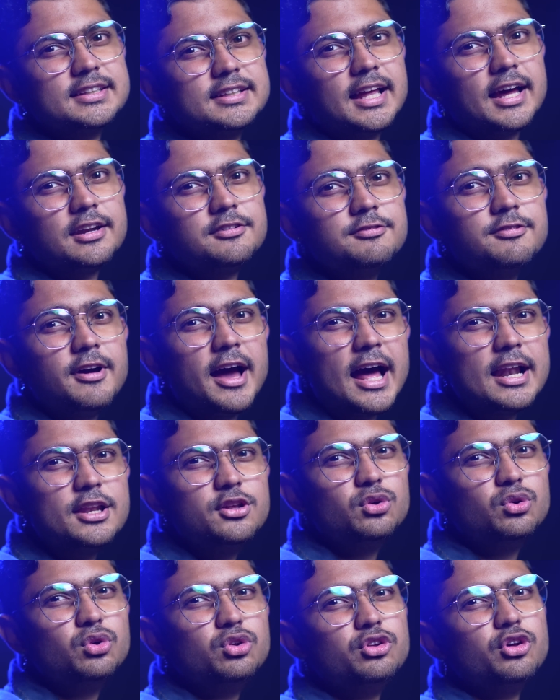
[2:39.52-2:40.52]
that
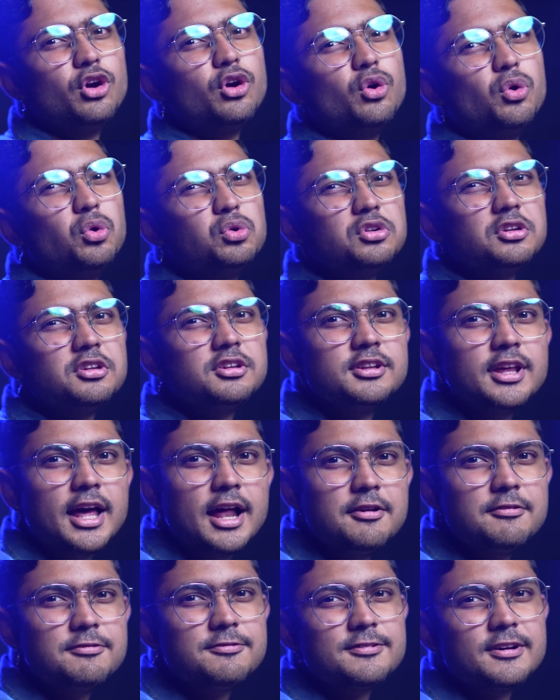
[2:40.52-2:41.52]
values your own
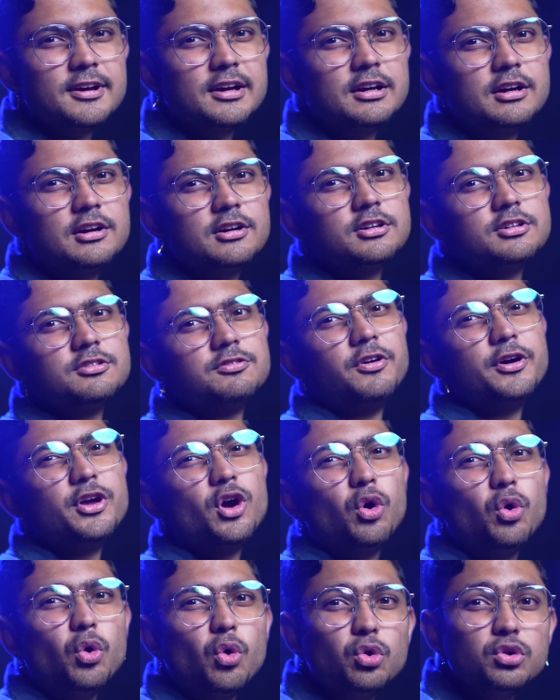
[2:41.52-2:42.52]
self for
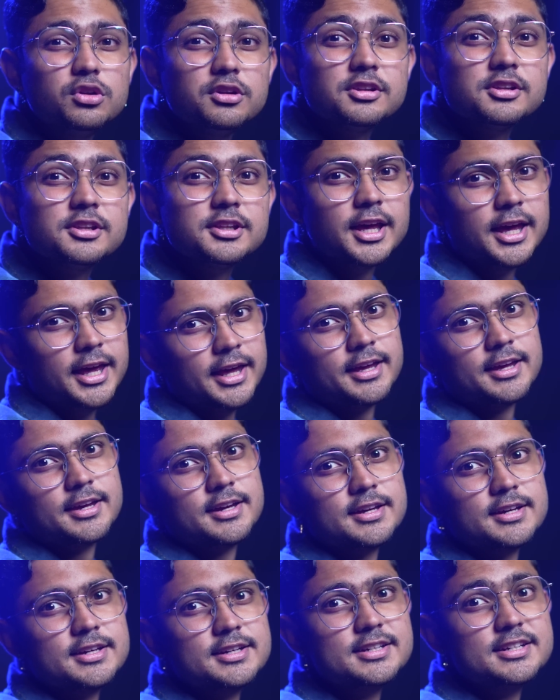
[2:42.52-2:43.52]
your own
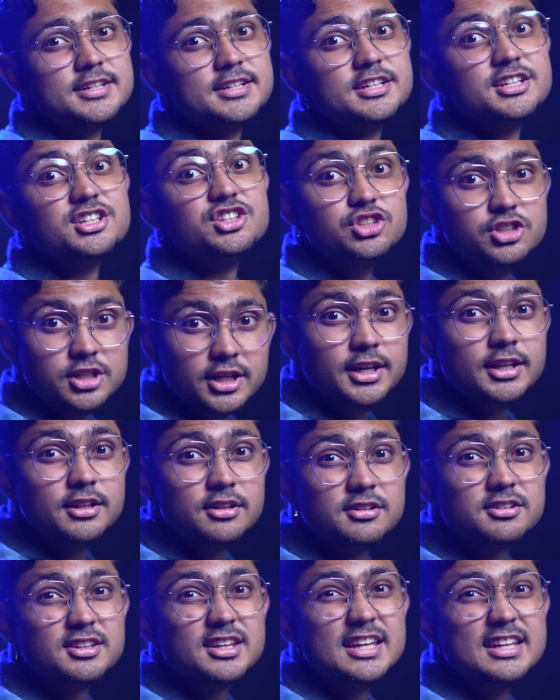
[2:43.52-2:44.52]
sake.
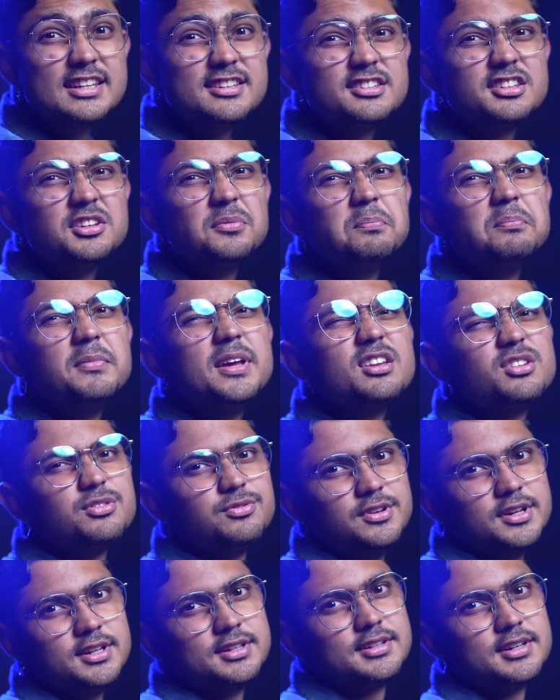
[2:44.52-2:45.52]
Jeans is the
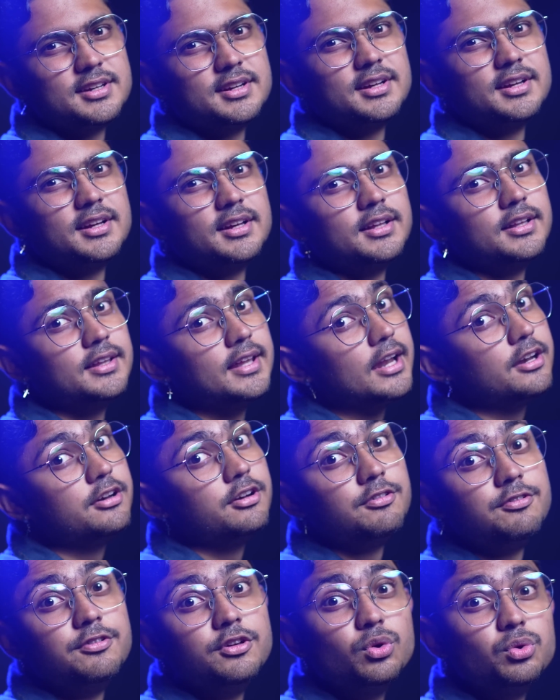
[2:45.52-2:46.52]
misfit that
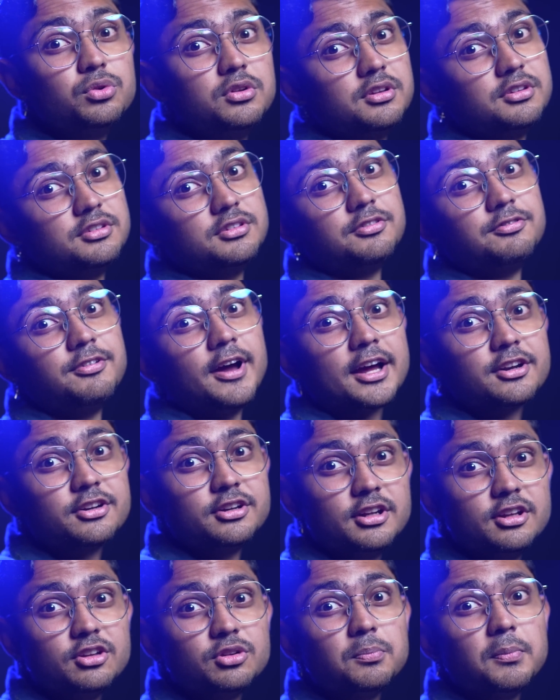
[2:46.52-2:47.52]
refuses the
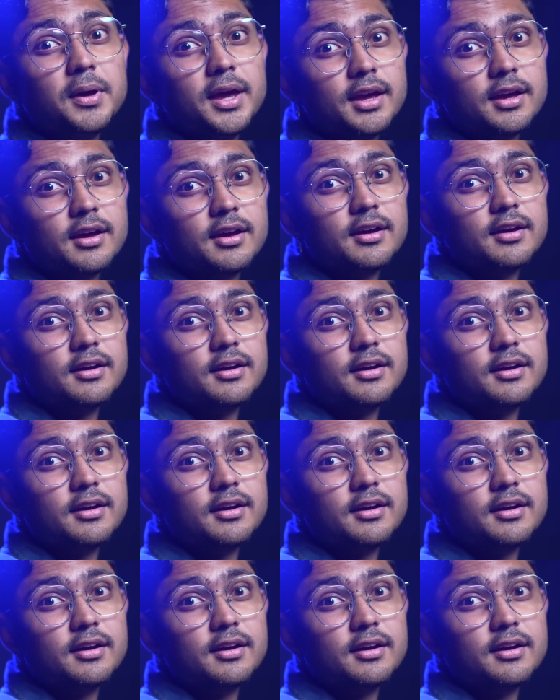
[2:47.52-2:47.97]
factories make.